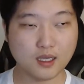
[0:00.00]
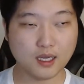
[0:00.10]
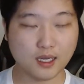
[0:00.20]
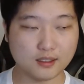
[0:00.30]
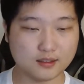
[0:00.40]

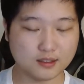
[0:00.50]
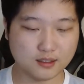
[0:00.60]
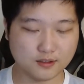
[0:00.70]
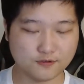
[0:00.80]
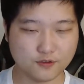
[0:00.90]
And
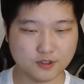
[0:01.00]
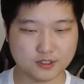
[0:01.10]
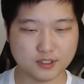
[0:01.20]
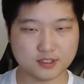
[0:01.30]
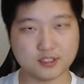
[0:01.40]
for
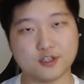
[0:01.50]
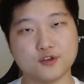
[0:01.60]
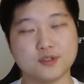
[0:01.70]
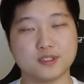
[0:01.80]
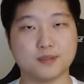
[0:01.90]
the
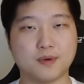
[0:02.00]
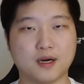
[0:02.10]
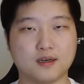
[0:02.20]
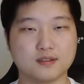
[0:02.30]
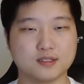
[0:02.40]
security
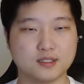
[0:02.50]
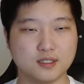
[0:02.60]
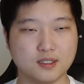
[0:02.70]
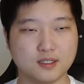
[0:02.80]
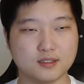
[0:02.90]
part,
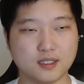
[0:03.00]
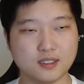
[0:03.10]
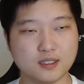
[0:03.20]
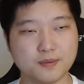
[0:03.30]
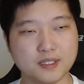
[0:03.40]
the
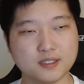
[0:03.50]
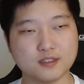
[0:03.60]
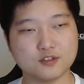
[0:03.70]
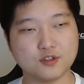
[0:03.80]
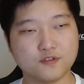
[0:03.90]
independent
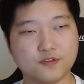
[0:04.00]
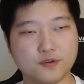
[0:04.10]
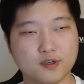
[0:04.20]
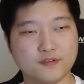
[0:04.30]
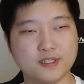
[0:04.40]

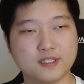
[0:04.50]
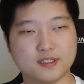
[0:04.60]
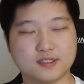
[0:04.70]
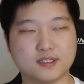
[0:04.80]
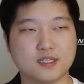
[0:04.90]
software
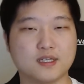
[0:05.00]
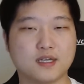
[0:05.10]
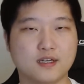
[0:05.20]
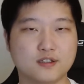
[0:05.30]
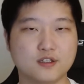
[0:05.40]
vendors
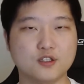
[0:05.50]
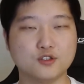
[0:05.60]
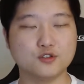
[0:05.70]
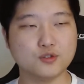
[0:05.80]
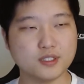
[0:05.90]
can
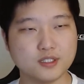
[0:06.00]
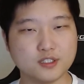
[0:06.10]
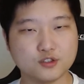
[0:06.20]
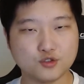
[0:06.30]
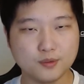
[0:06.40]

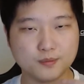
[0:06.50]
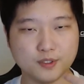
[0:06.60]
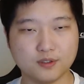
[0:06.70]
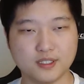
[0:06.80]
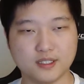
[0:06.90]

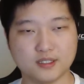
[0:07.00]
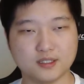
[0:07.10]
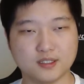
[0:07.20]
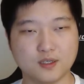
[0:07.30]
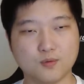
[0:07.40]
redistribute it
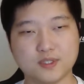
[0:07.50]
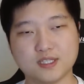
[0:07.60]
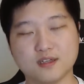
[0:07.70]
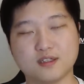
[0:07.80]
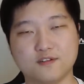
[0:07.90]

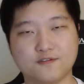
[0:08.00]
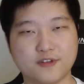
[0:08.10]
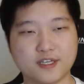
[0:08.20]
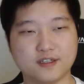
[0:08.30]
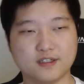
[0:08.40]
without a
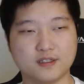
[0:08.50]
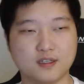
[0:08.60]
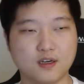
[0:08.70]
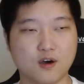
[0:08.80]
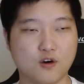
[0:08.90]
fear
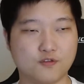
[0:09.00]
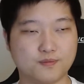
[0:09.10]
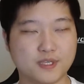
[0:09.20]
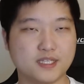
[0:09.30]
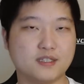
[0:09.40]
of
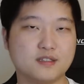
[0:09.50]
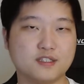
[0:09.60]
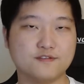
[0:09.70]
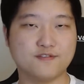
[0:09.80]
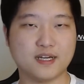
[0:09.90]
being
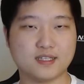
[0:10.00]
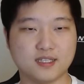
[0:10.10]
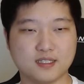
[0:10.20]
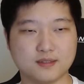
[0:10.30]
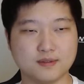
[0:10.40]

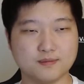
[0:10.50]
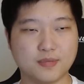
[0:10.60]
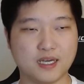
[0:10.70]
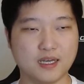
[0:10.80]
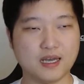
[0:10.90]
infected
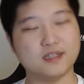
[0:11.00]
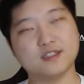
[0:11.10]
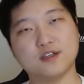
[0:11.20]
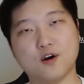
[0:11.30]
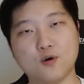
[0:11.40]
by
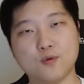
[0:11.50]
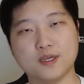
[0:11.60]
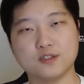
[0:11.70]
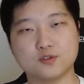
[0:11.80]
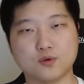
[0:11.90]
any
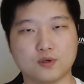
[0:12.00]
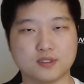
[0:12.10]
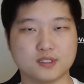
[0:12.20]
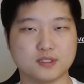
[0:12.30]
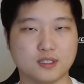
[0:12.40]
open
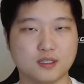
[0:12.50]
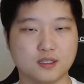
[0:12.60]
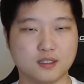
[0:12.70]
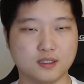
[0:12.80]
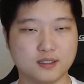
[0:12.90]
source
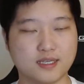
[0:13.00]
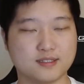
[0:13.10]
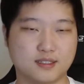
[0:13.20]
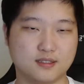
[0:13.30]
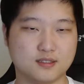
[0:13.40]

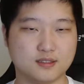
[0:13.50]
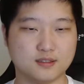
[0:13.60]
lessons.